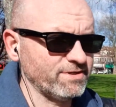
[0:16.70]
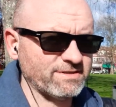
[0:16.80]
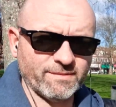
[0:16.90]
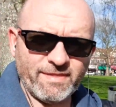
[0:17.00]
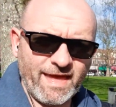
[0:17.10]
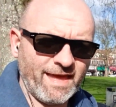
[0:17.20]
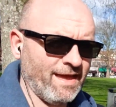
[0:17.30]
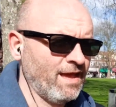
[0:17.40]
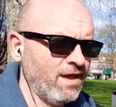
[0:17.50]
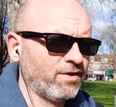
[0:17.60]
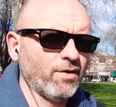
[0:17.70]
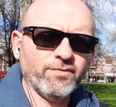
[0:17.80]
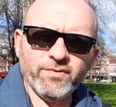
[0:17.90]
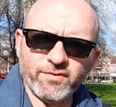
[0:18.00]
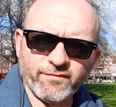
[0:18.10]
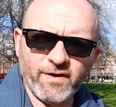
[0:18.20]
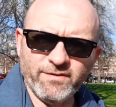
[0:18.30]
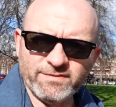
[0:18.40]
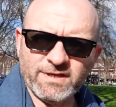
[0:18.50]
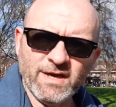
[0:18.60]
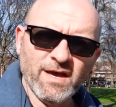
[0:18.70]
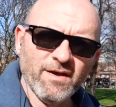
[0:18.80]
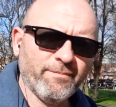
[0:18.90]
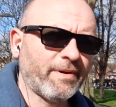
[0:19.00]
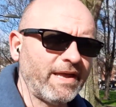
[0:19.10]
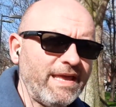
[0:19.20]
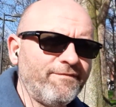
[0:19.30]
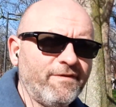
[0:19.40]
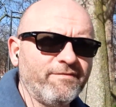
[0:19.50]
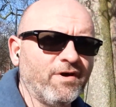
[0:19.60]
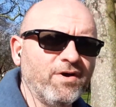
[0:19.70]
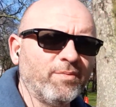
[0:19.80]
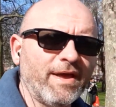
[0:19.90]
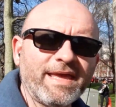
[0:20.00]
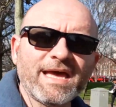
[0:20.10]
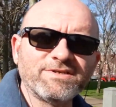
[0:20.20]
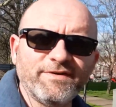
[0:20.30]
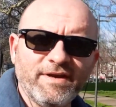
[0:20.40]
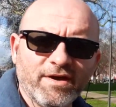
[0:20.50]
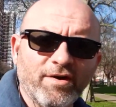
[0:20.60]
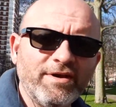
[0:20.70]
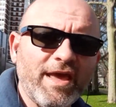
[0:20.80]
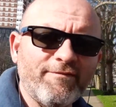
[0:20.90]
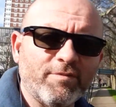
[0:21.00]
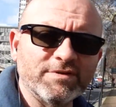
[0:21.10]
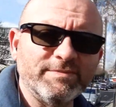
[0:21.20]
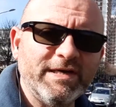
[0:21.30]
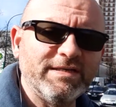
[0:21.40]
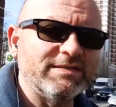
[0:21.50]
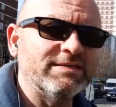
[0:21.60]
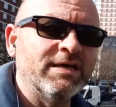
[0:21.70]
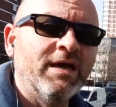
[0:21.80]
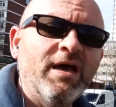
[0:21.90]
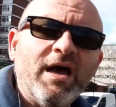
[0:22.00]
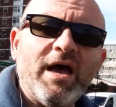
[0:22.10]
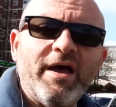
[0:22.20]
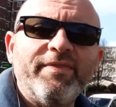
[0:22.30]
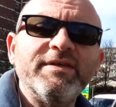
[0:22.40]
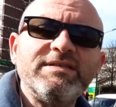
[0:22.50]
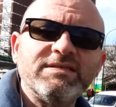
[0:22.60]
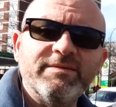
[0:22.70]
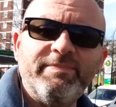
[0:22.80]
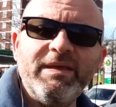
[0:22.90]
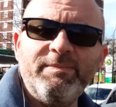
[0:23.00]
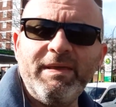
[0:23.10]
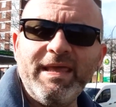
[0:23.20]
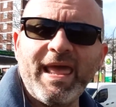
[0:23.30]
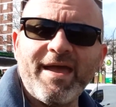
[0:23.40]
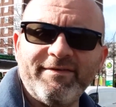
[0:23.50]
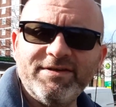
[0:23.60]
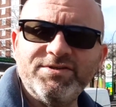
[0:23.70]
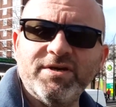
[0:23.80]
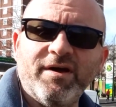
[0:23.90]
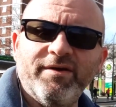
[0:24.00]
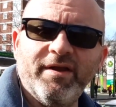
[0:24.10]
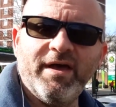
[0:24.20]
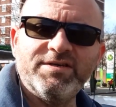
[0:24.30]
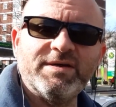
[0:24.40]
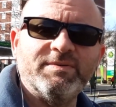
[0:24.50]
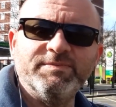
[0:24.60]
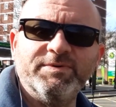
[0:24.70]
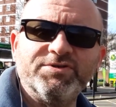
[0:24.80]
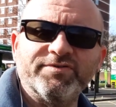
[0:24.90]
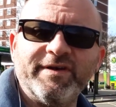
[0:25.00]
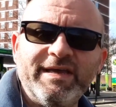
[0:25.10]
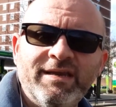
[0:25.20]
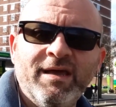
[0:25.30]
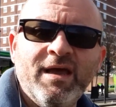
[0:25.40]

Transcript: just up there, Goldhawk Road by Iffley Road where Katerina Koneva was murdered. Uh, this is the BP garage on Shepherd's Bush Green.